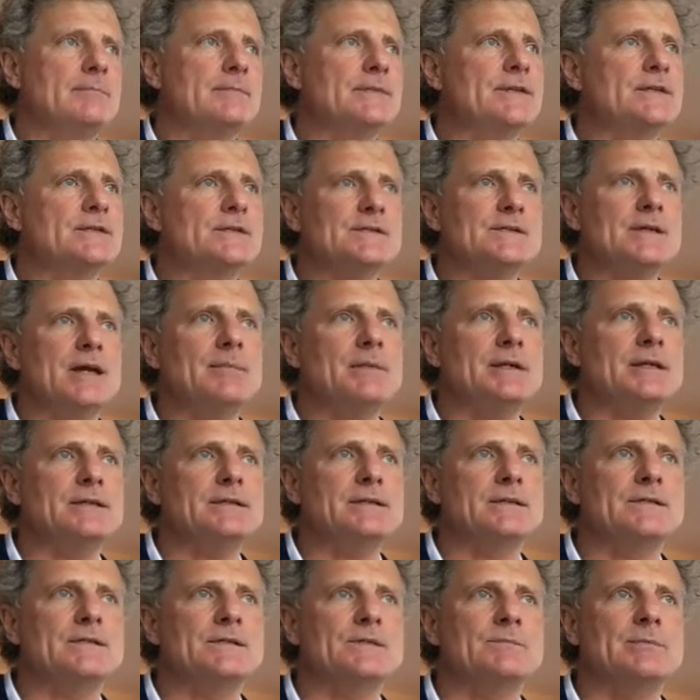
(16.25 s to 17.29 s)
The summit
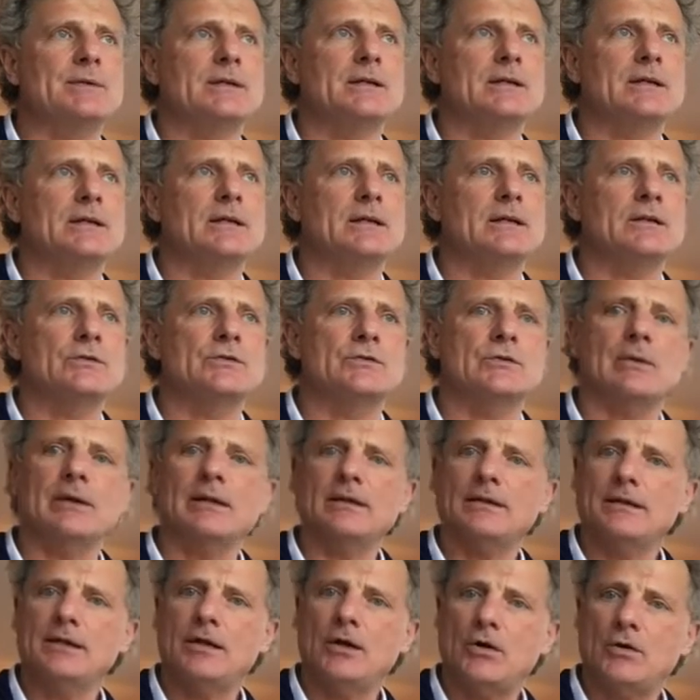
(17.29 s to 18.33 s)
is being
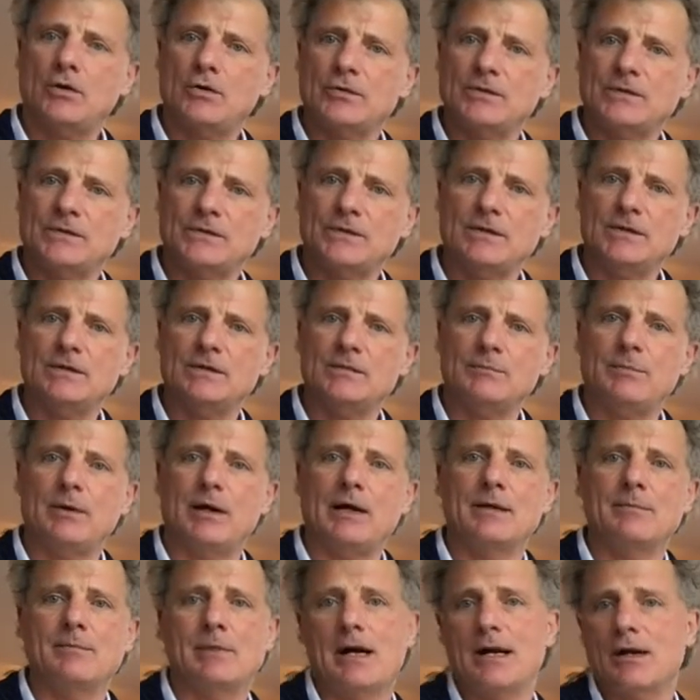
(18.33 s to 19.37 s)
jointly hosted
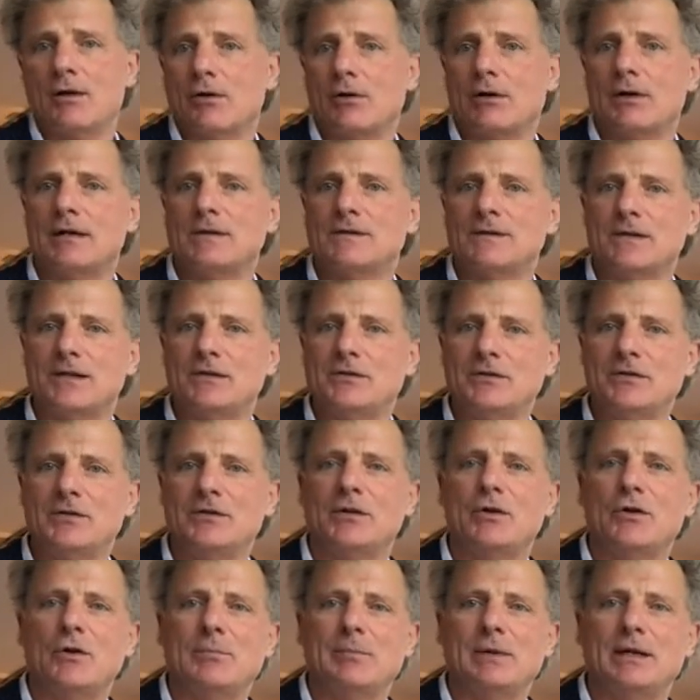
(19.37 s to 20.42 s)
by my organization,
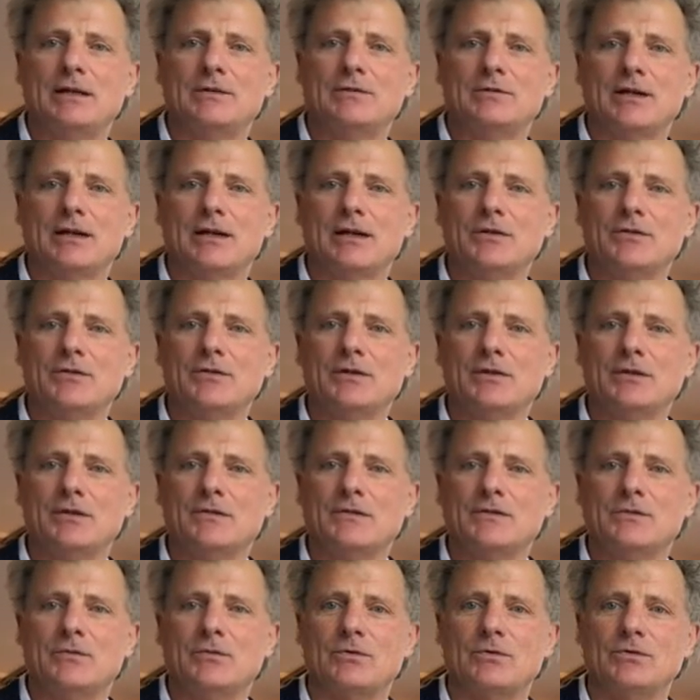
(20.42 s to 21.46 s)
the Open Education
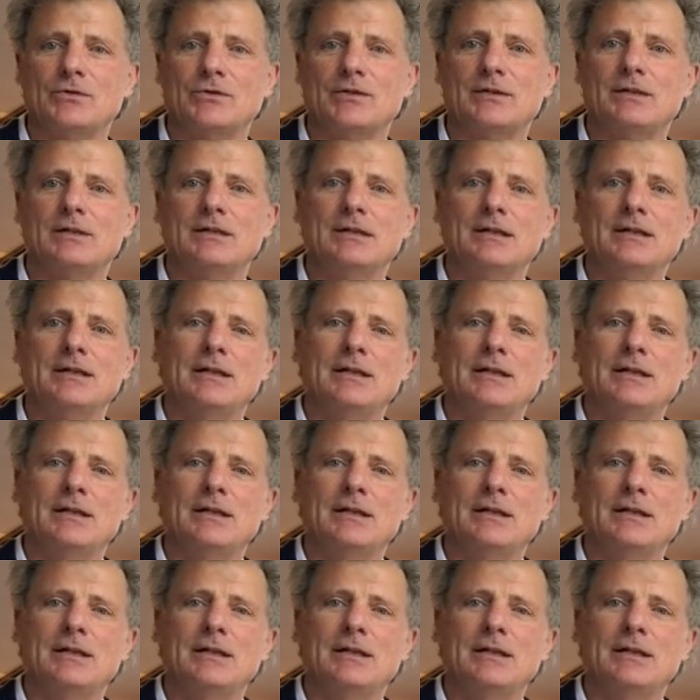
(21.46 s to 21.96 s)
Consortium,